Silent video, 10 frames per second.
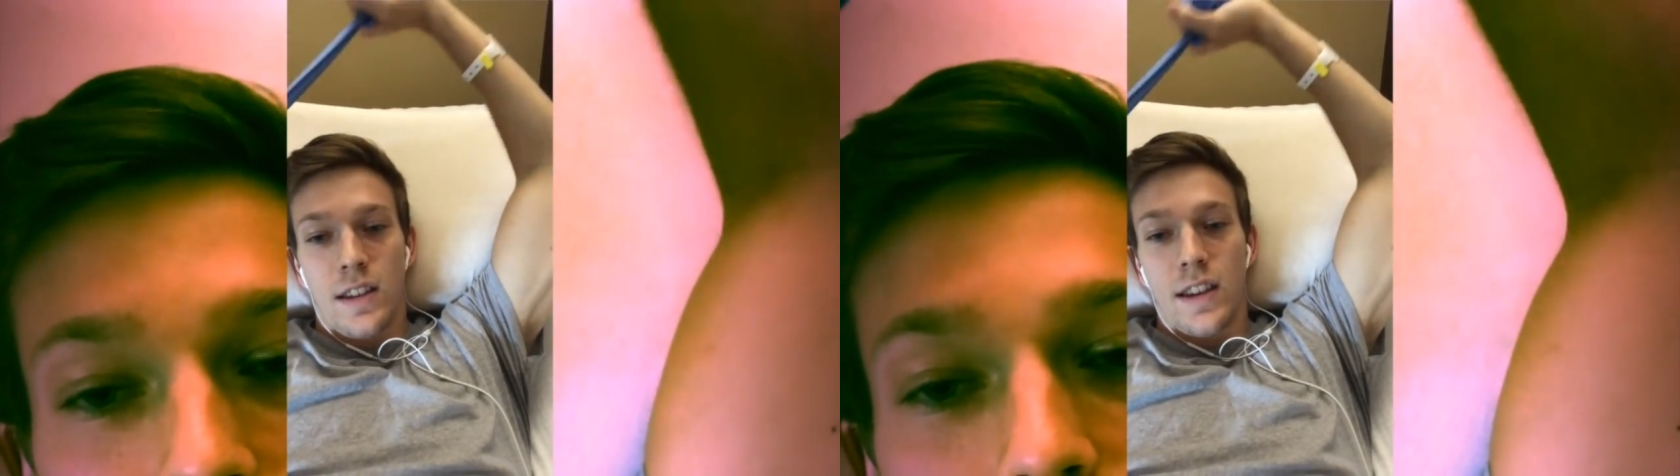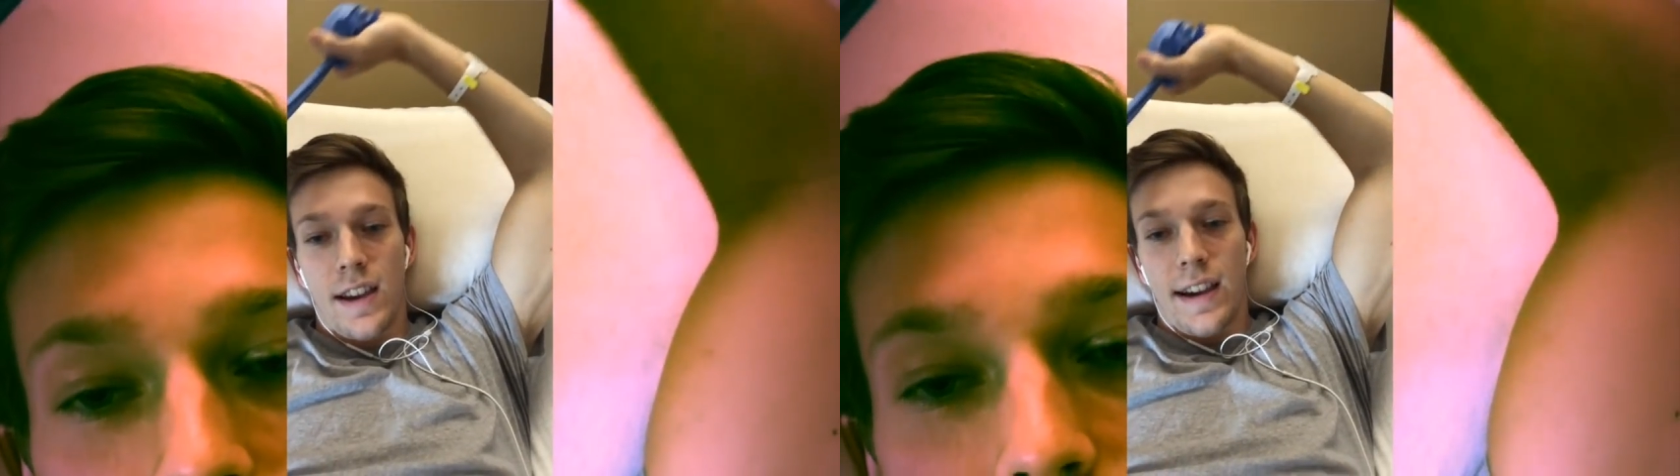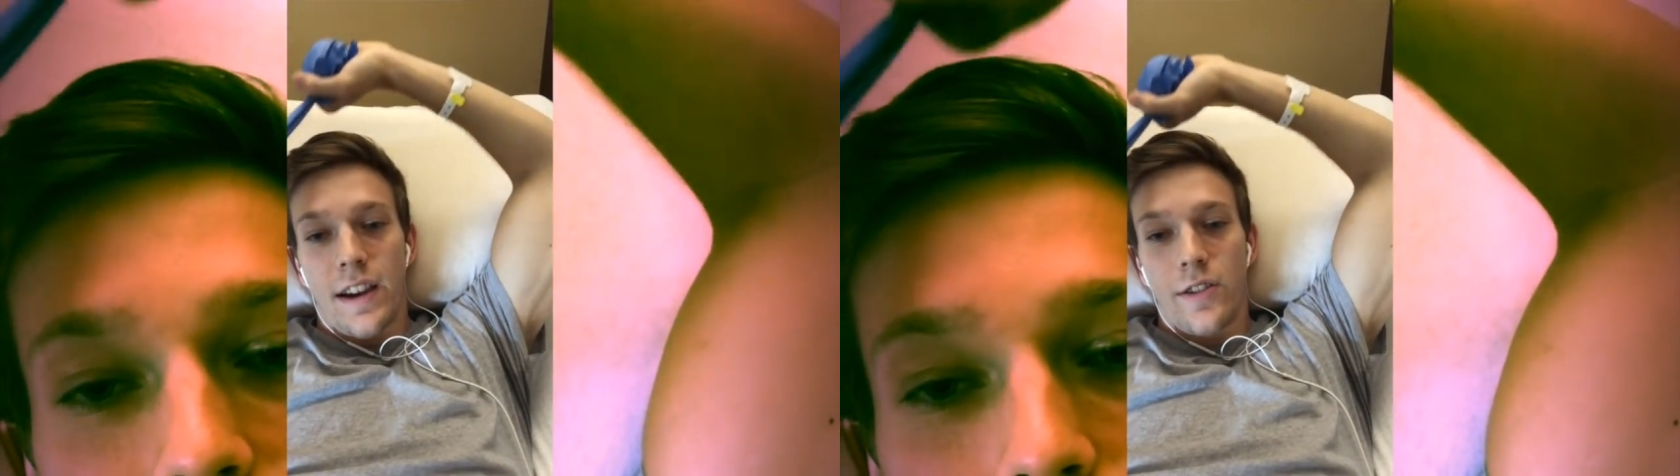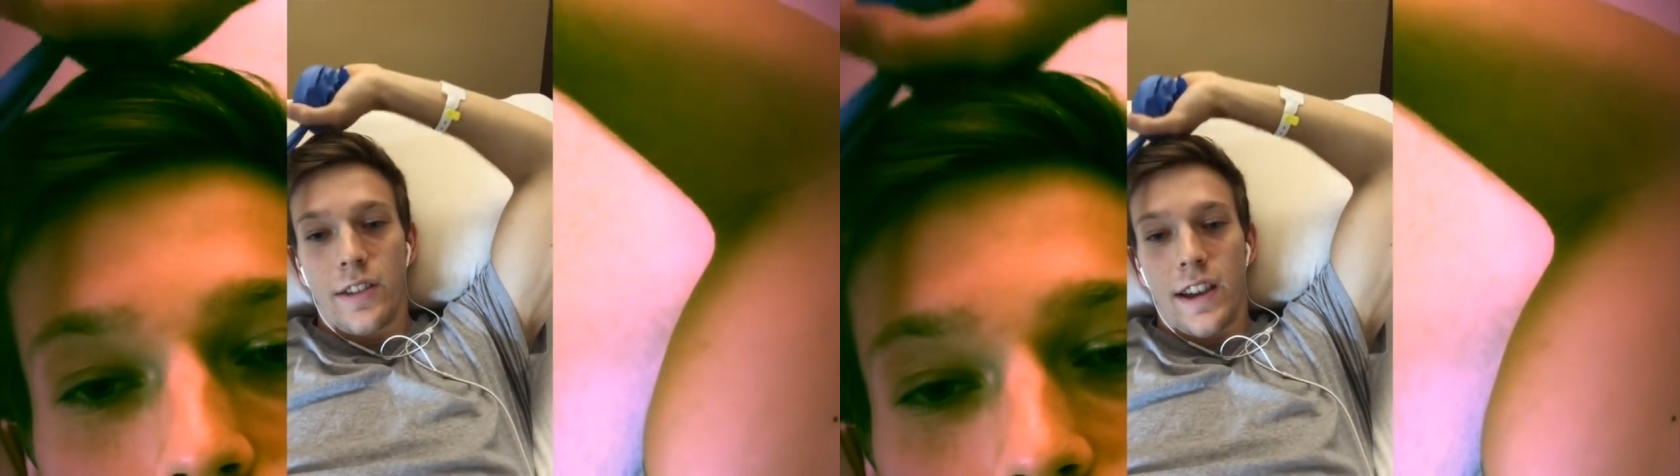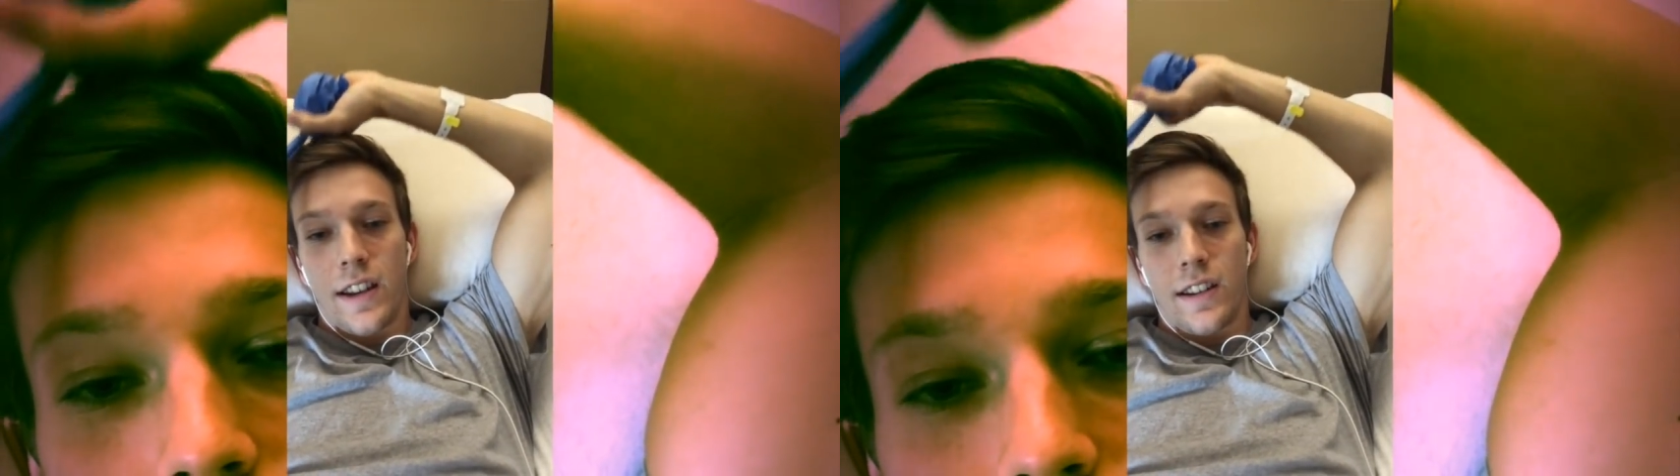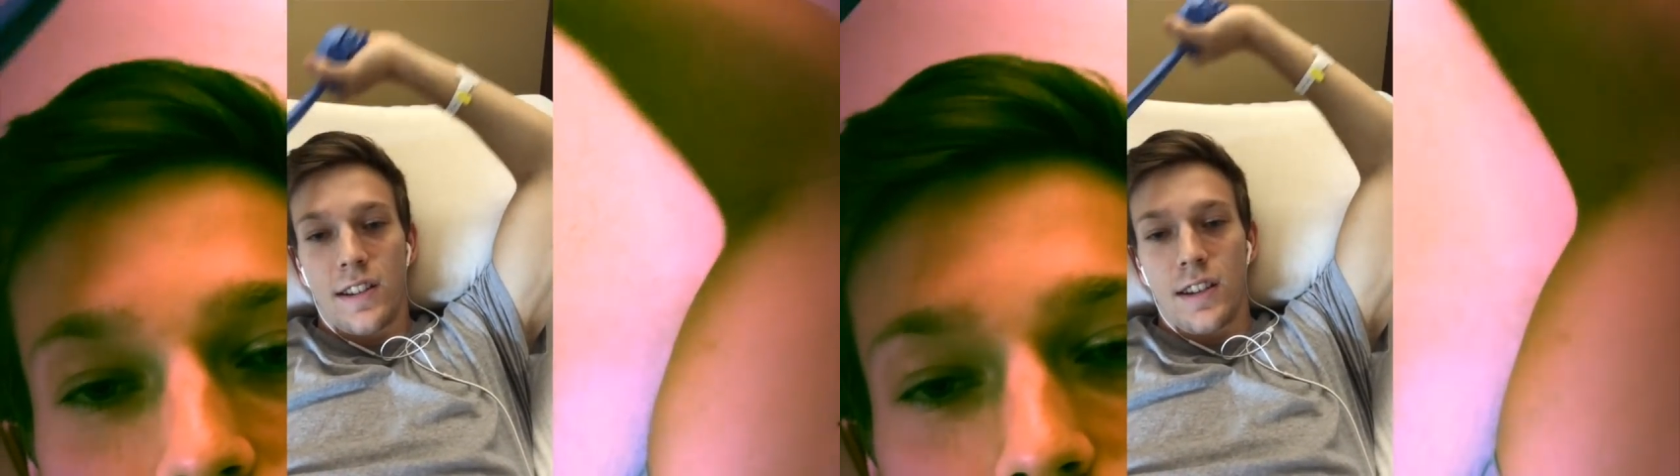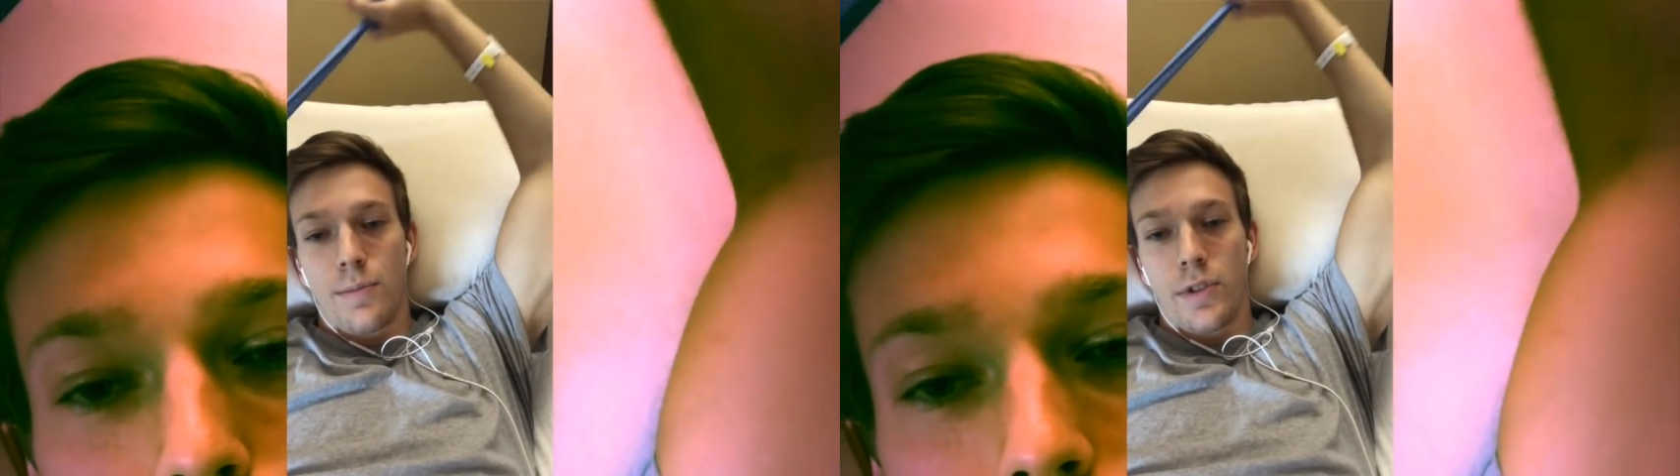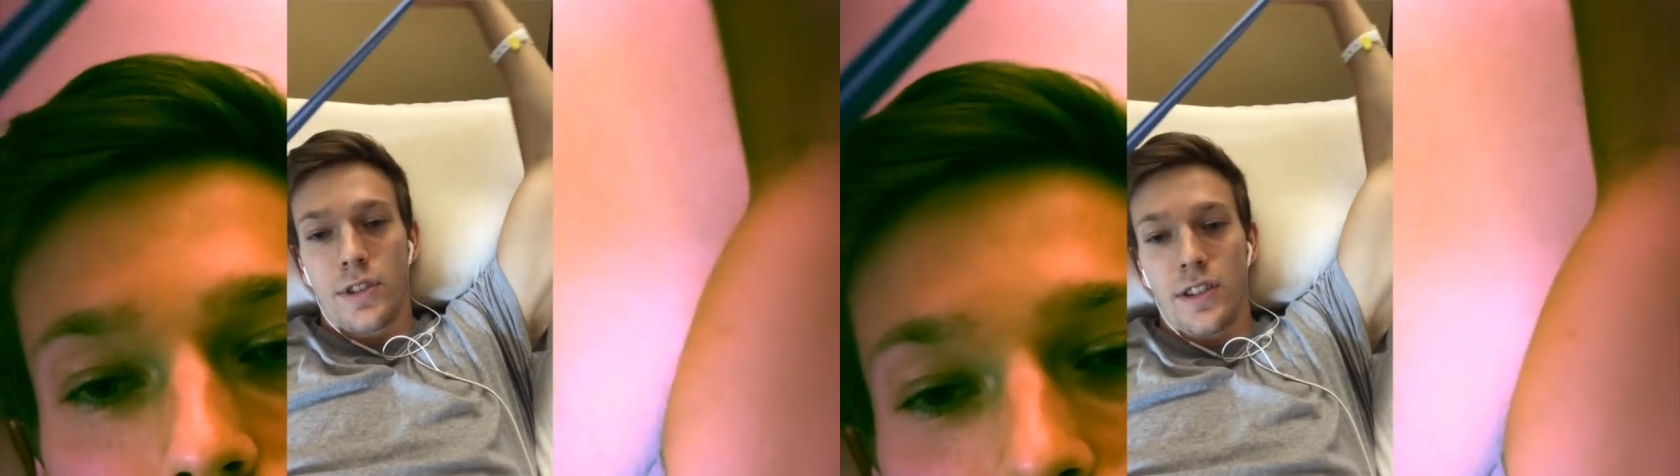Yeah, I only had a
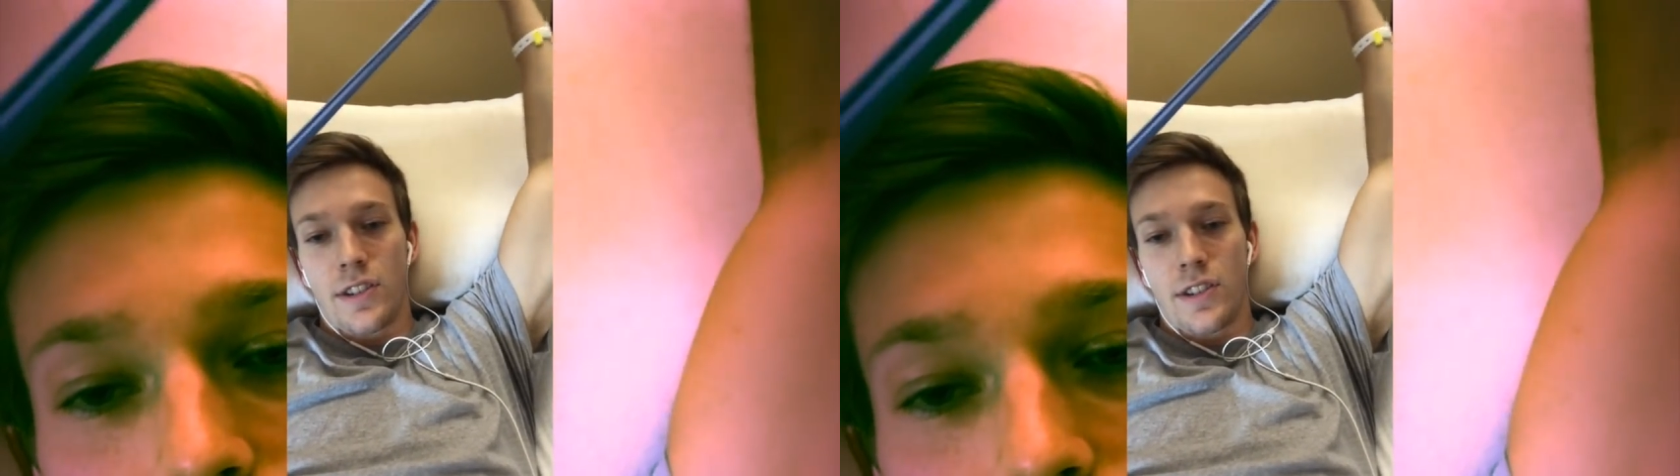10%